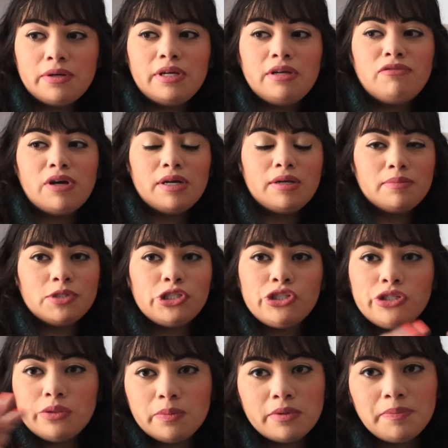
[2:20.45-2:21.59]
if I am
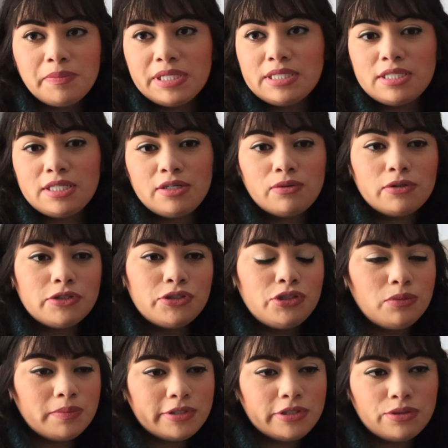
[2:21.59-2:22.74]
super busy or
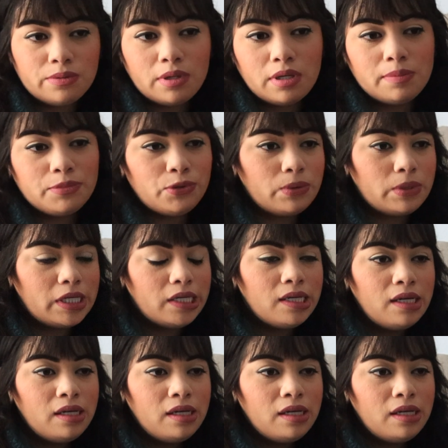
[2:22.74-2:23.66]
super swamped or